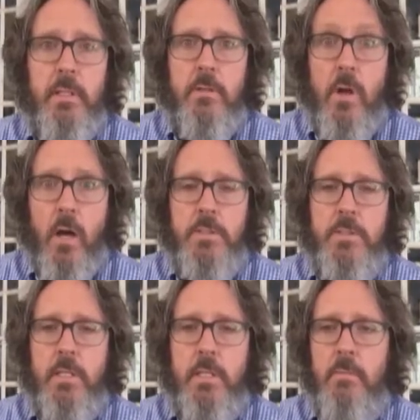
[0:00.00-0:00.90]

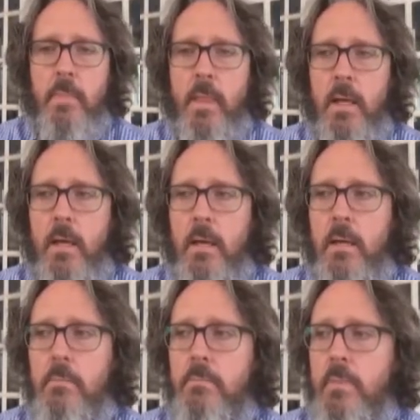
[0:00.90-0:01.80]
nausea
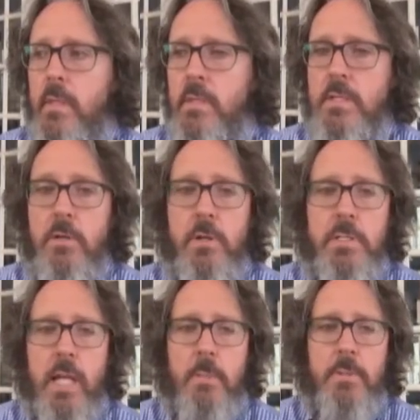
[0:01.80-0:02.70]
and
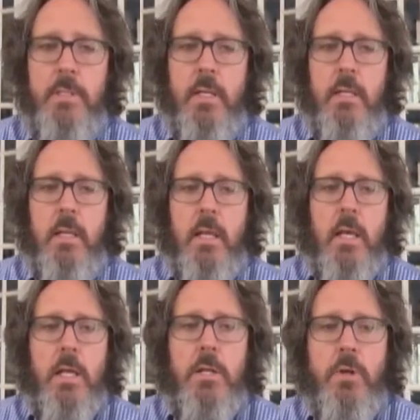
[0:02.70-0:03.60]
decreased appetite.
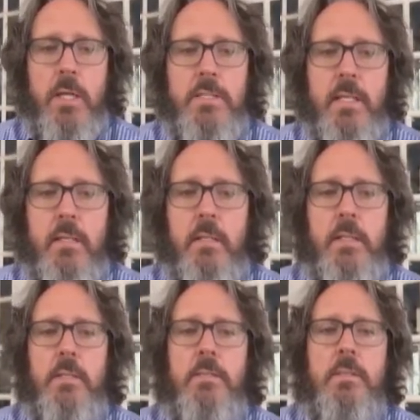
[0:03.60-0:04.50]

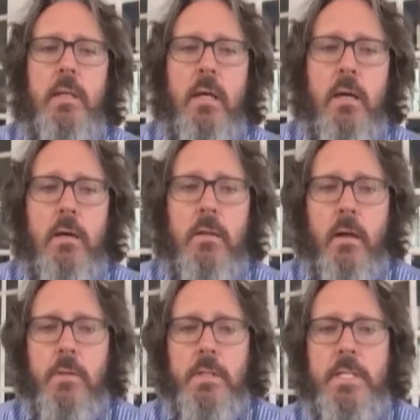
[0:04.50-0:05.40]
Tricyclics
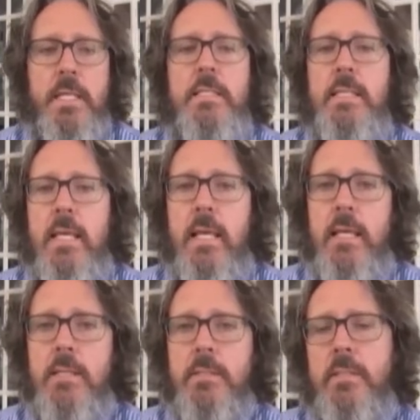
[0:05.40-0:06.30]
are the
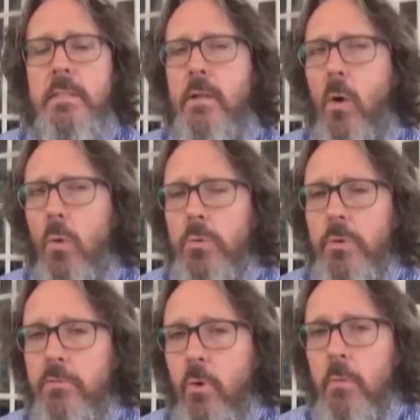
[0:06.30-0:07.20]
TCAs. This is an older
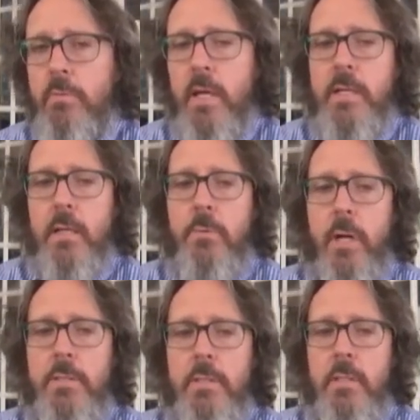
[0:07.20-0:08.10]
form of
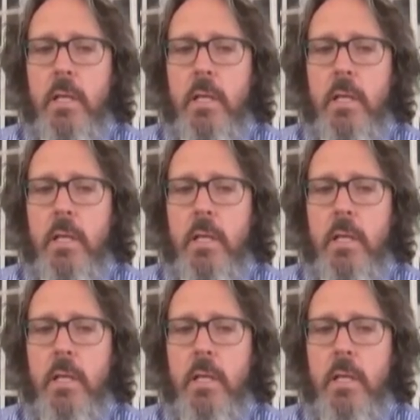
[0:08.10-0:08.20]
antidepressant.